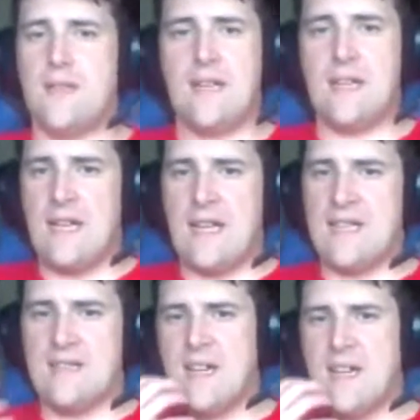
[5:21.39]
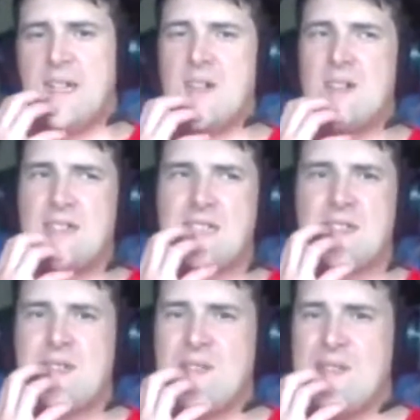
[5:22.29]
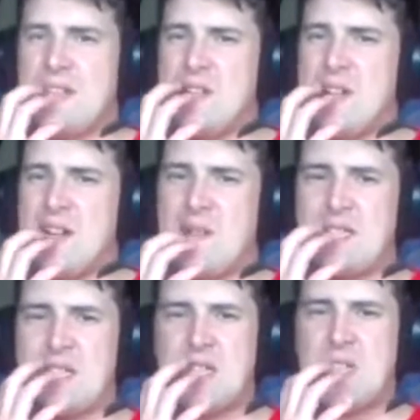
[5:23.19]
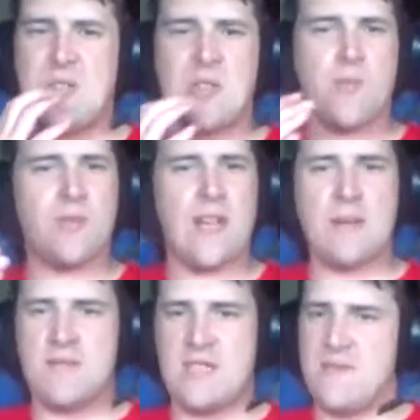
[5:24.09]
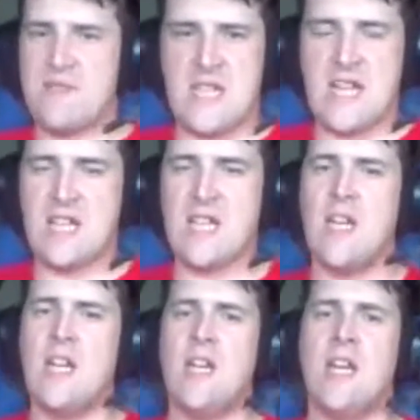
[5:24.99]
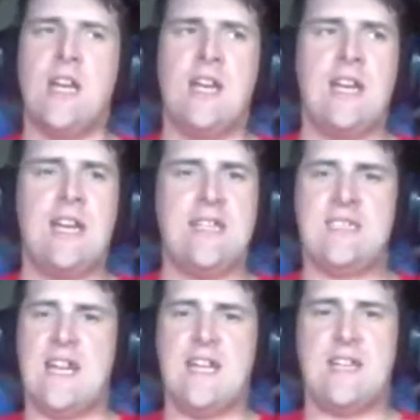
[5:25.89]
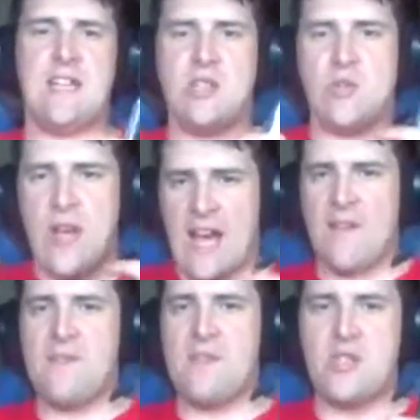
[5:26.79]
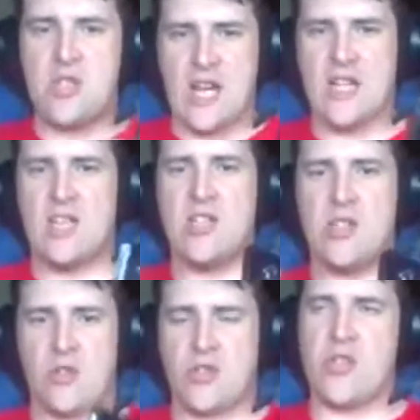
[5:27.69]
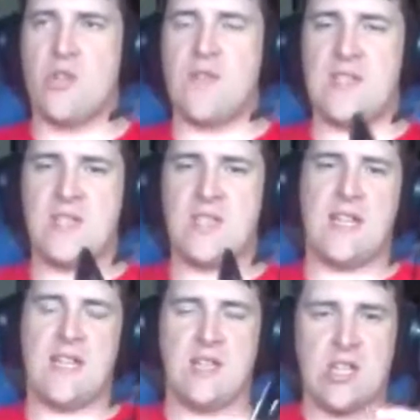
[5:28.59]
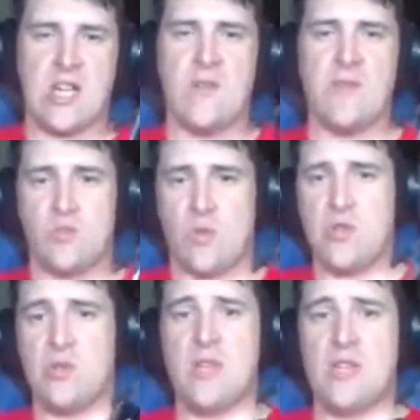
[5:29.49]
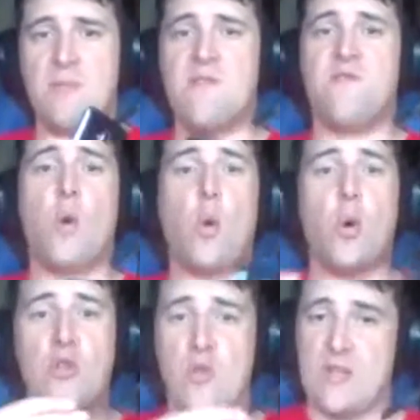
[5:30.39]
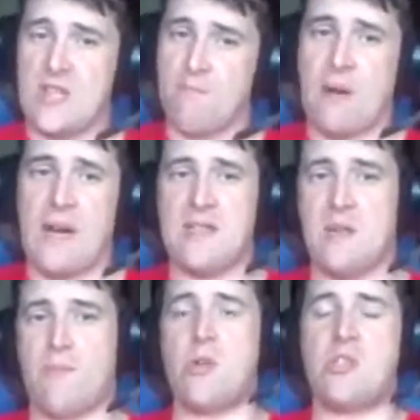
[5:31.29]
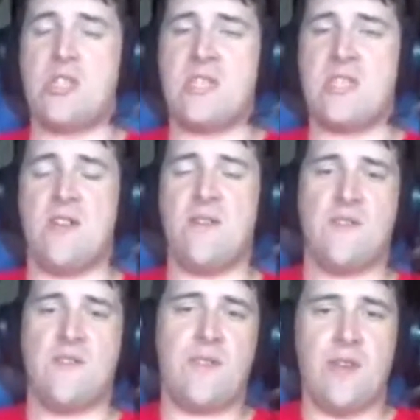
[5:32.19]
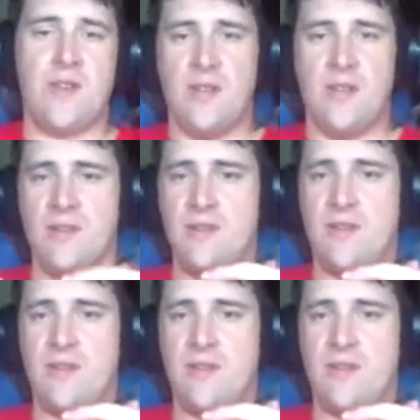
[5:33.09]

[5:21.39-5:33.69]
and I heard this from another. I watched this YouTuber named CV Tech. He said that you have to check your service and the coverage where you live before you end up buying the purchase of the